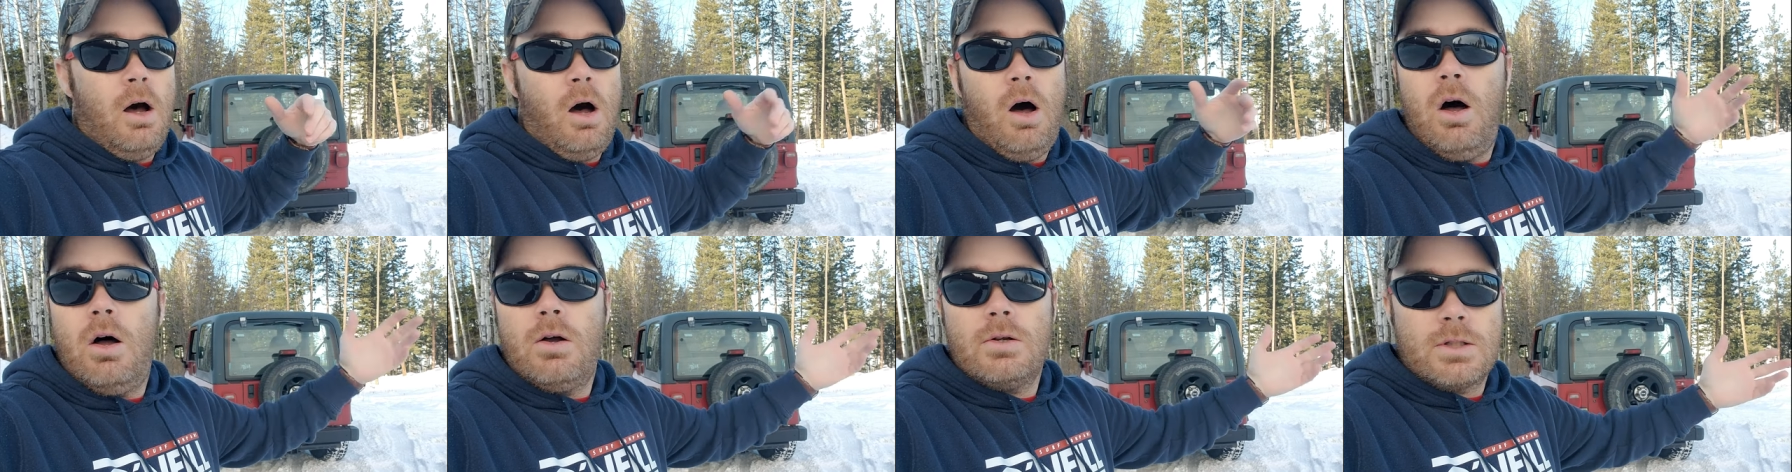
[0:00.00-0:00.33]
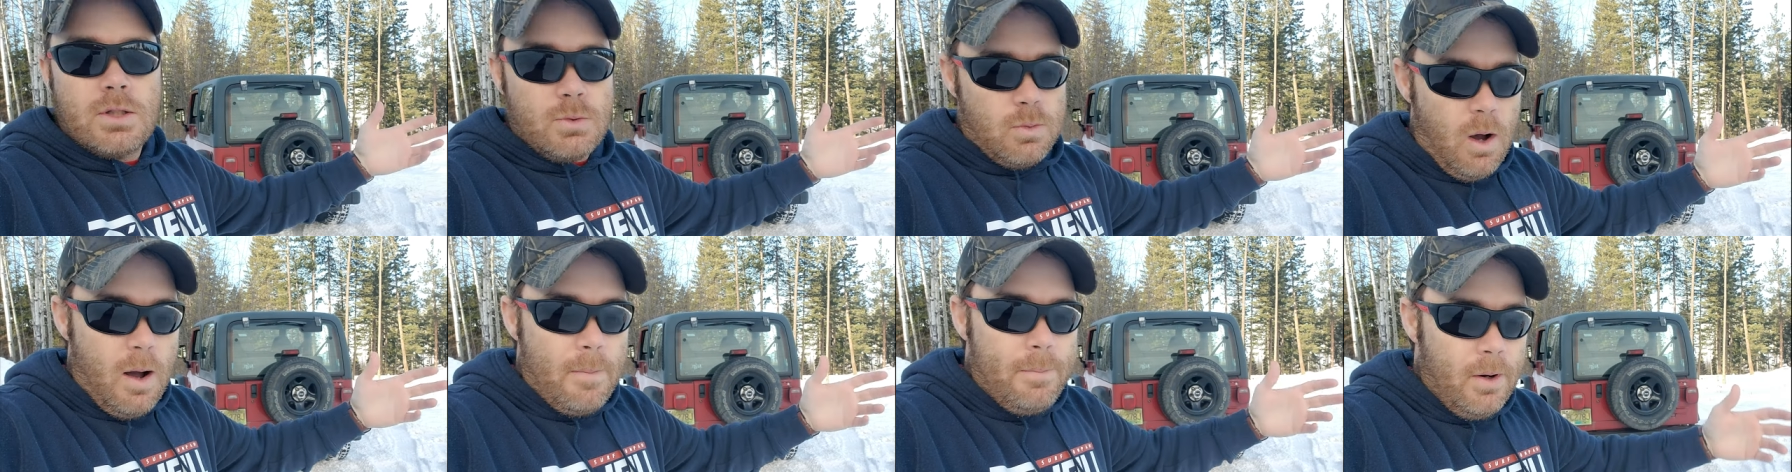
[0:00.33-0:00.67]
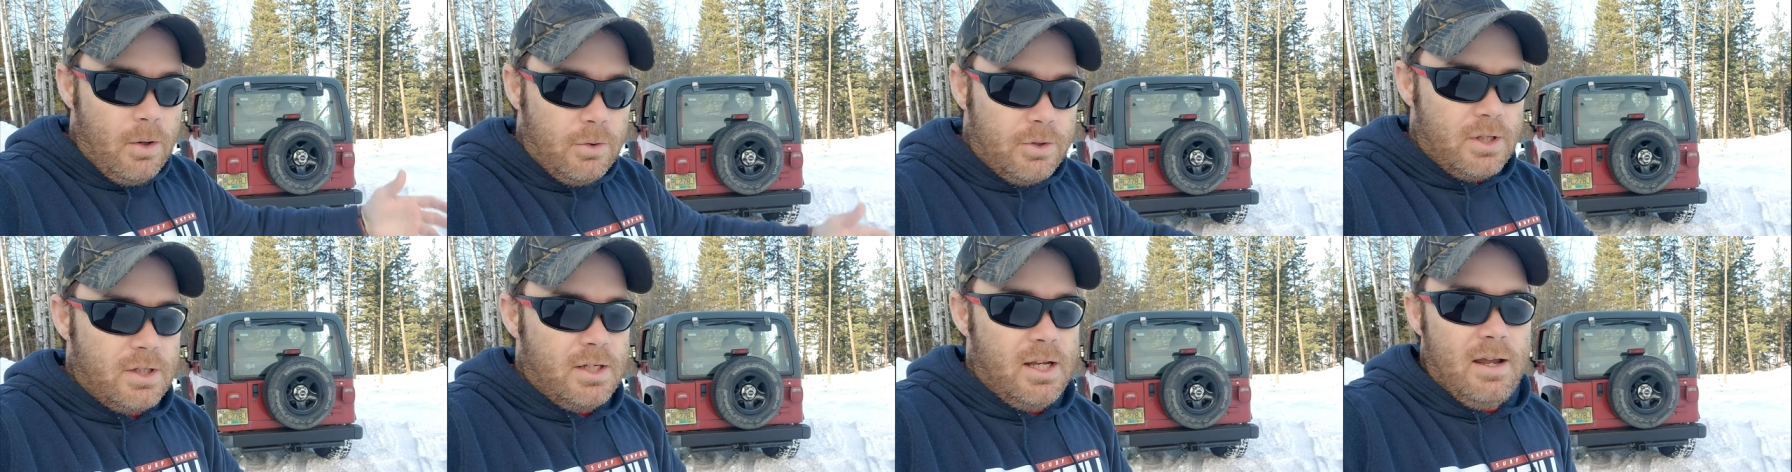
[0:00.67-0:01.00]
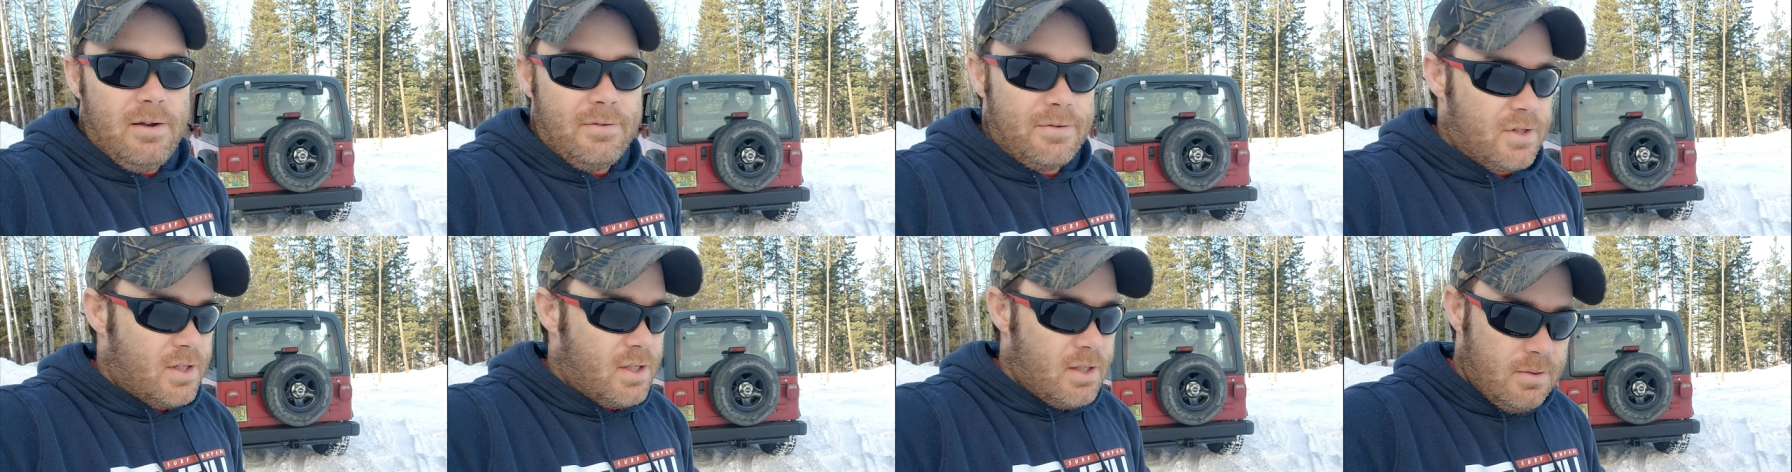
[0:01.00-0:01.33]
I'll swap out the
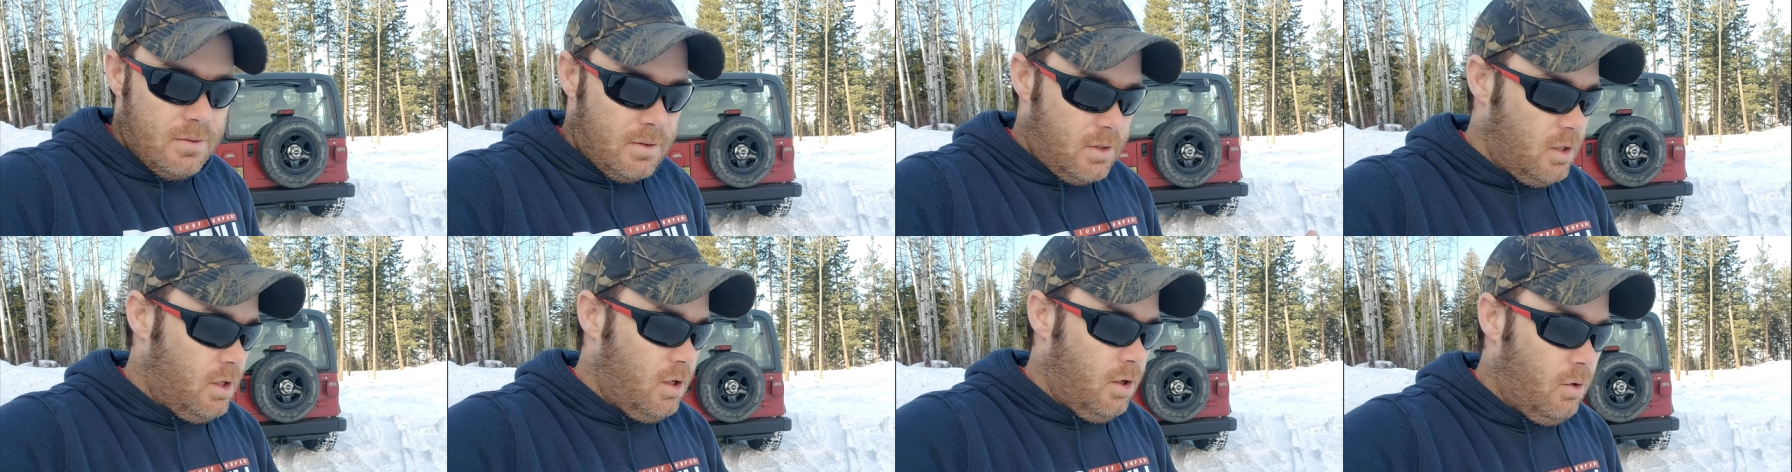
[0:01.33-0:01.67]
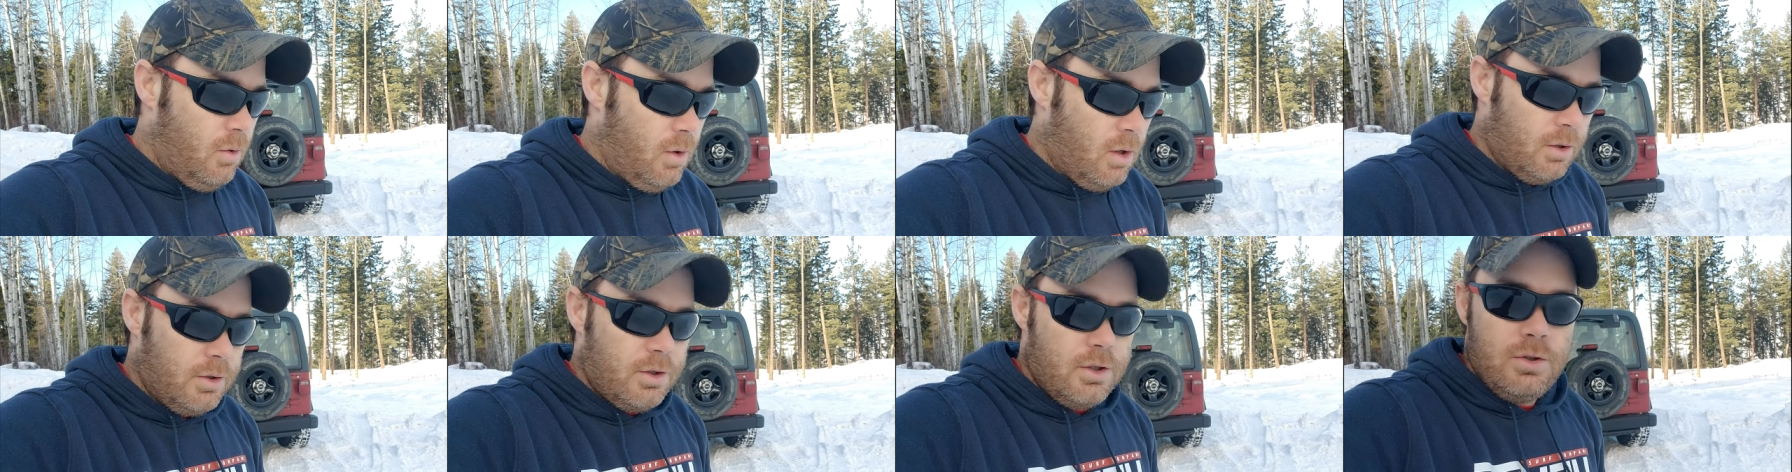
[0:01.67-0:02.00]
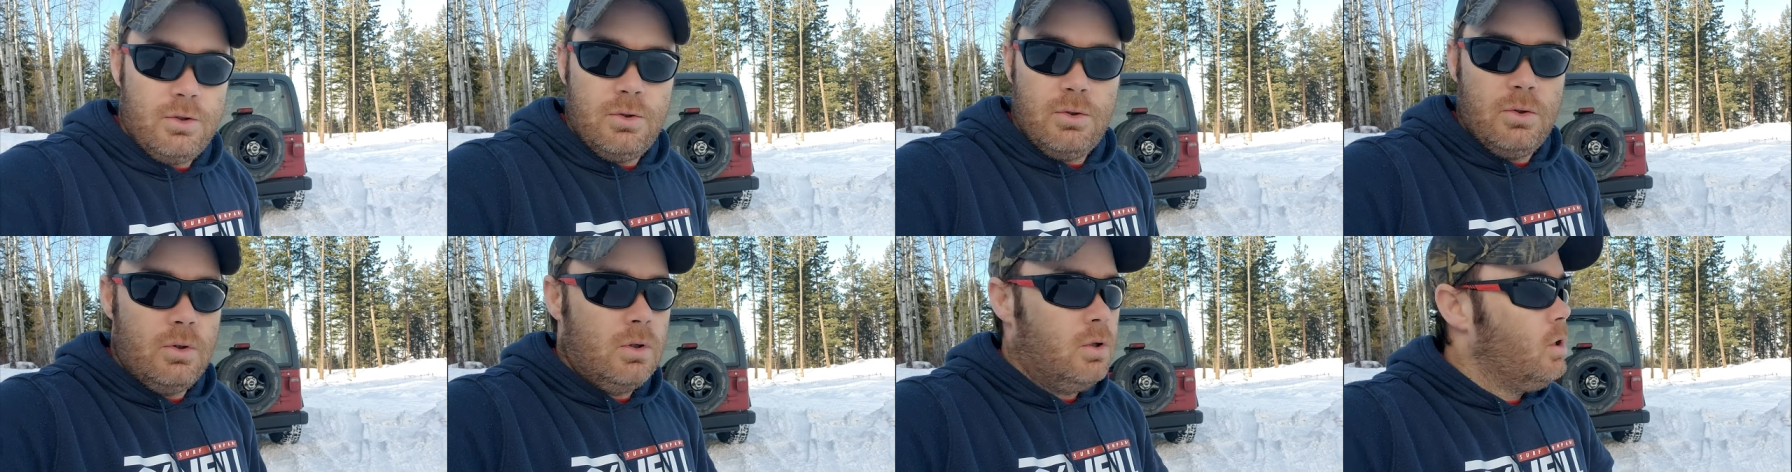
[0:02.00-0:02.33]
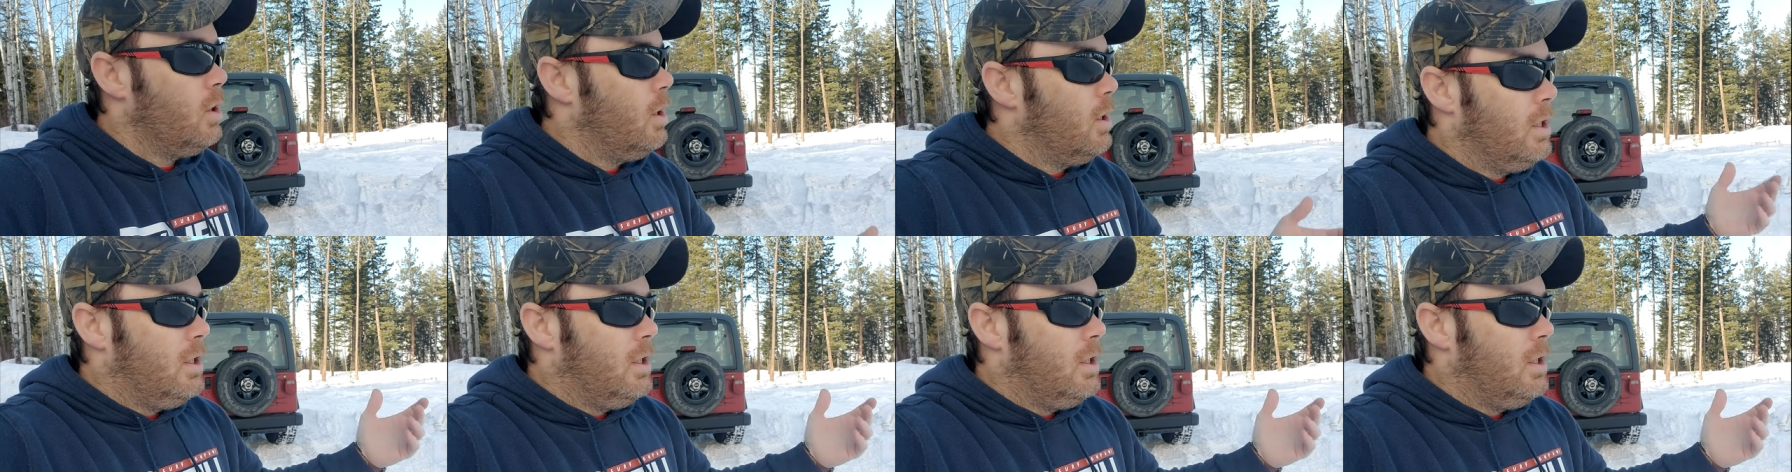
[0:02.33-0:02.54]
diffs. You know, I'll do